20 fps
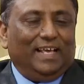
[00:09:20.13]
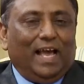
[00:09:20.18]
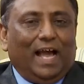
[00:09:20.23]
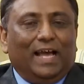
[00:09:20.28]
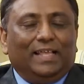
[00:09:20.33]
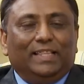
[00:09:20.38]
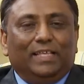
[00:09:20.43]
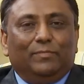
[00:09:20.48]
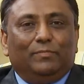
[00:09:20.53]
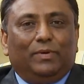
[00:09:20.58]

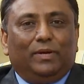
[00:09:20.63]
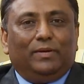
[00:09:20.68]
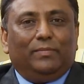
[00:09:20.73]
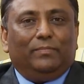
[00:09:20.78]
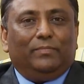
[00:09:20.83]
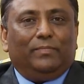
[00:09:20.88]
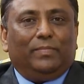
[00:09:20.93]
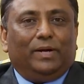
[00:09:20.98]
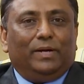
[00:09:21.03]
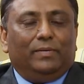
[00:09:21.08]
I
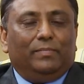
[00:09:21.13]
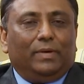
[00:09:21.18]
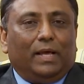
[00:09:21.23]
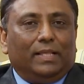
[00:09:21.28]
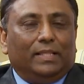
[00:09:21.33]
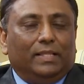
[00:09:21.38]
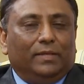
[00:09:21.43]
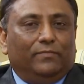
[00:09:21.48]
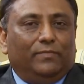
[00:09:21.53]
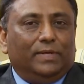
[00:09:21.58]

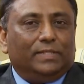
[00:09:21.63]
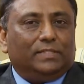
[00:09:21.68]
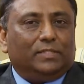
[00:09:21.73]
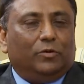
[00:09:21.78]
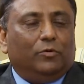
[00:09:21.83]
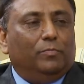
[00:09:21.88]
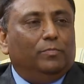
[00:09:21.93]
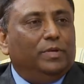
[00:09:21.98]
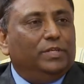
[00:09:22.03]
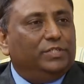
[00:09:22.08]
think first
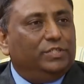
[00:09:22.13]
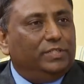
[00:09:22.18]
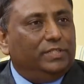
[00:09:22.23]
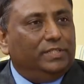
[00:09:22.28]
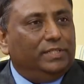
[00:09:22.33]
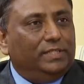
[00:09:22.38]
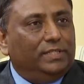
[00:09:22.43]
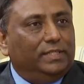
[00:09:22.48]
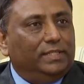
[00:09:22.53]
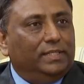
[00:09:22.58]
our
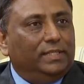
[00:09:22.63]
mission.